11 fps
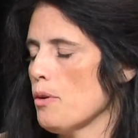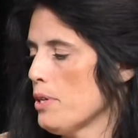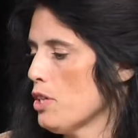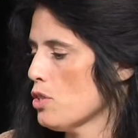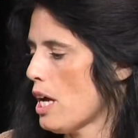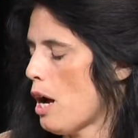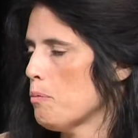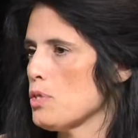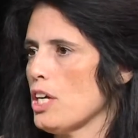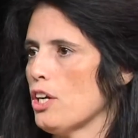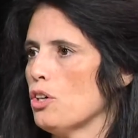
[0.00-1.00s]
I mean, there's
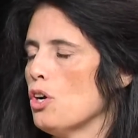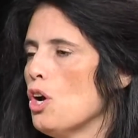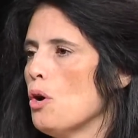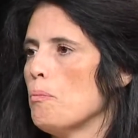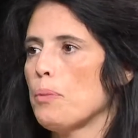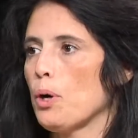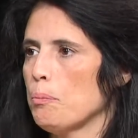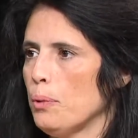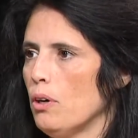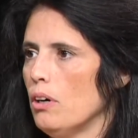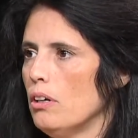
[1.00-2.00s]
apples that are
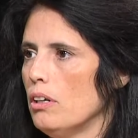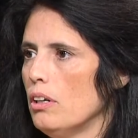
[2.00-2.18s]
purple.